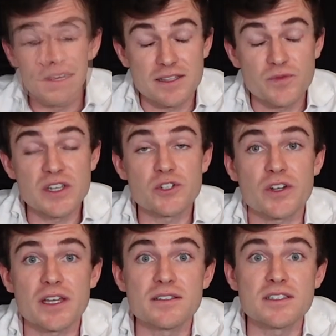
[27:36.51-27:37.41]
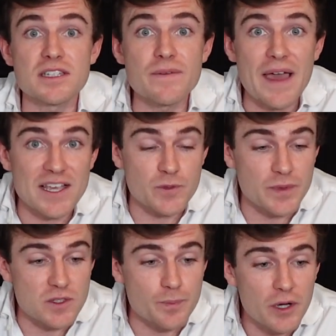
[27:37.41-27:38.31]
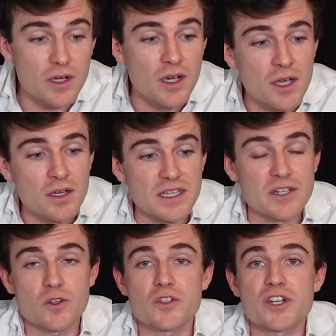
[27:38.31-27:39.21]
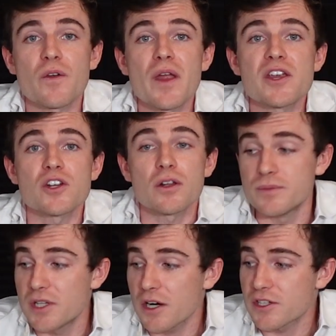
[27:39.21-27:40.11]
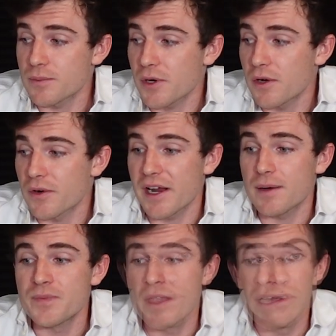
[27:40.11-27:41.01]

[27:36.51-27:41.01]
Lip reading: It's featured in Steve Aspen's book, The Intergenerational Abduction Program.